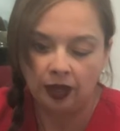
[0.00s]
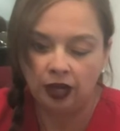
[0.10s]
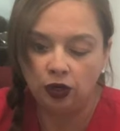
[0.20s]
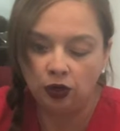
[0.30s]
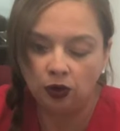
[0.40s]

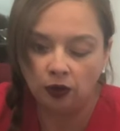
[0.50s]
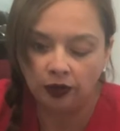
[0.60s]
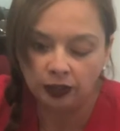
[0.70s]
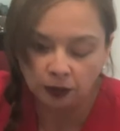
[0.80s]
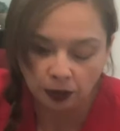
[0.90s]
And you're
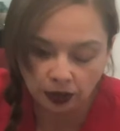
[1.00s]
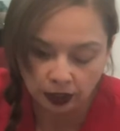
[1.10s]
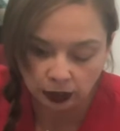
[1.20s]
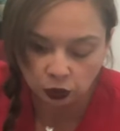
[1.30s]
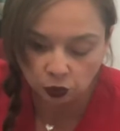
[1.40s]
going to put
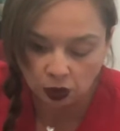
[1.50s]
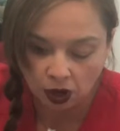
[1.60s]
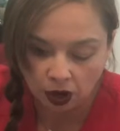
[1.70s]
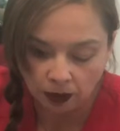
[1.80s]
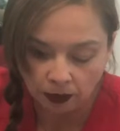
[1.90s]
a
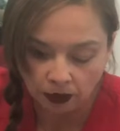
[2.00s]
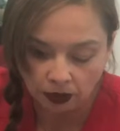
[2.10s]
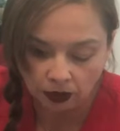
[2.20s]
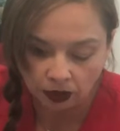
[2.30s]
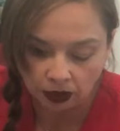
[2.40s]
drop
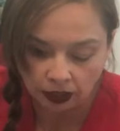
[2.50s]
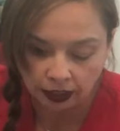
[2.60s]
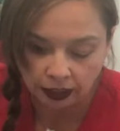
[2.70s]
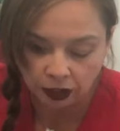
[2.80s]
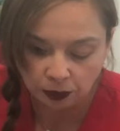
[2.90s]
on
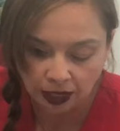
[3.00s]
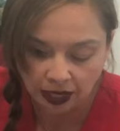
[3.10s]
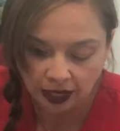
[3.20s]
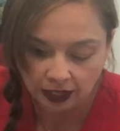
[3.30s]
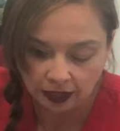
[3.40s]
each
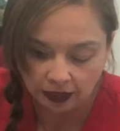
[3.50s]
pad.